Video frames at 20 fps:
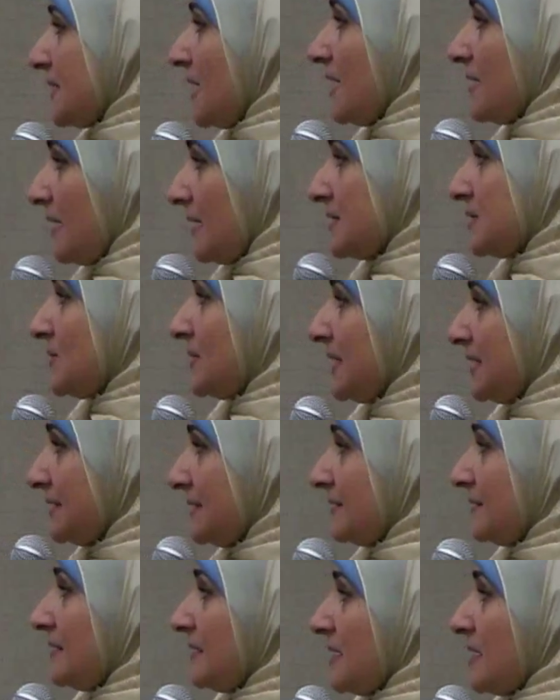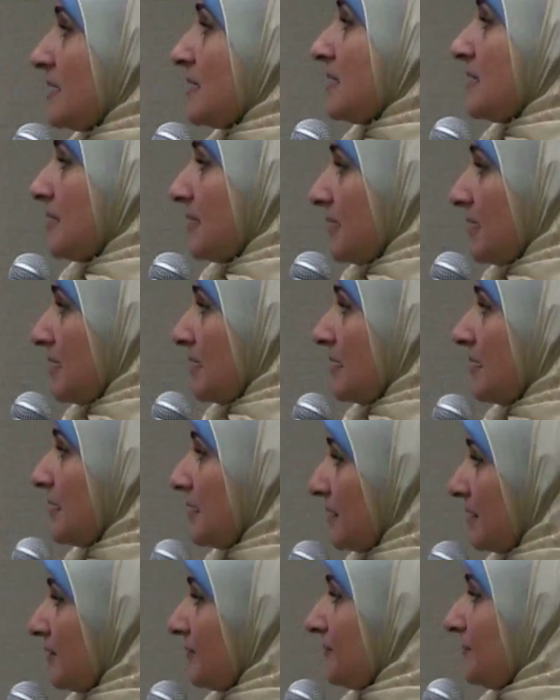I isolated
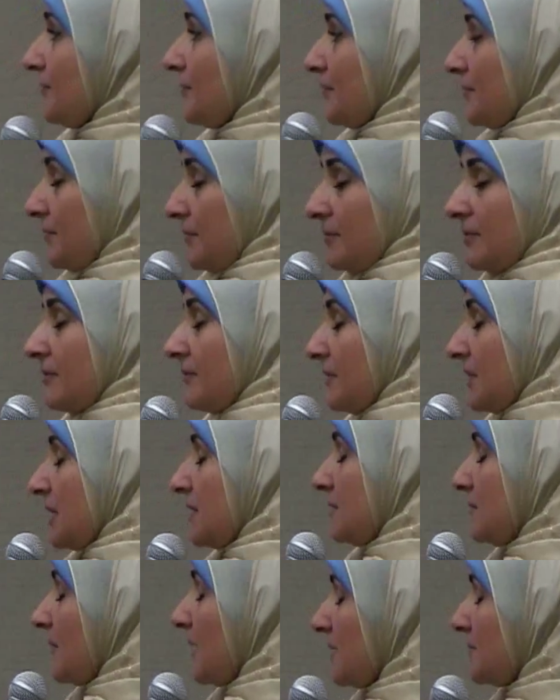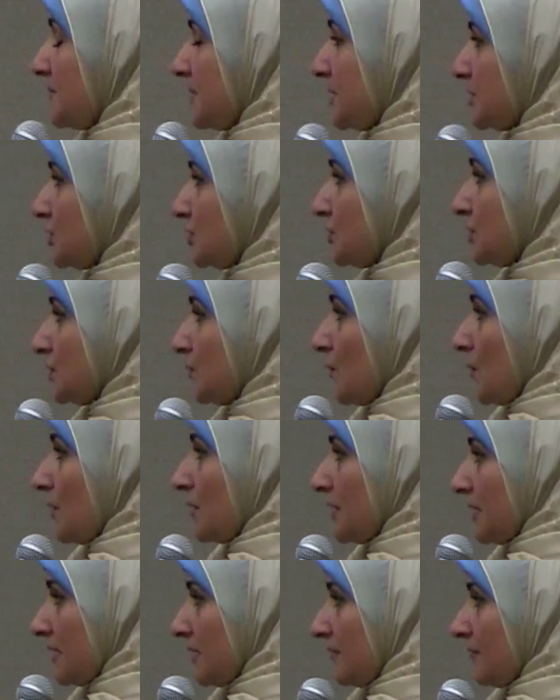in my PhD
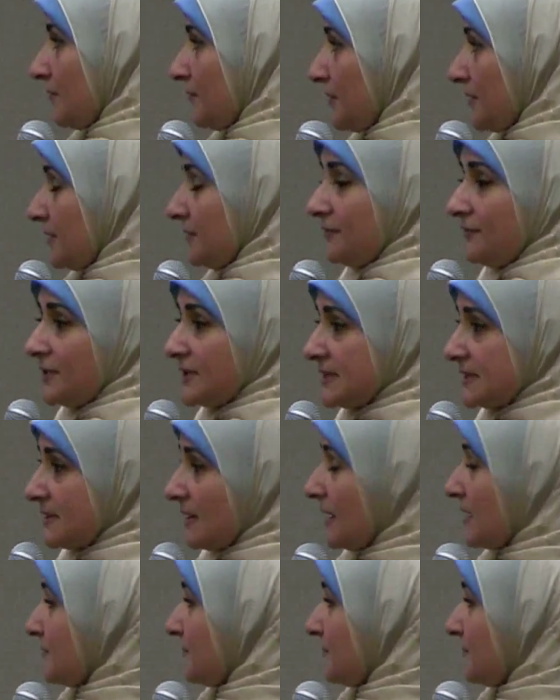work for the first time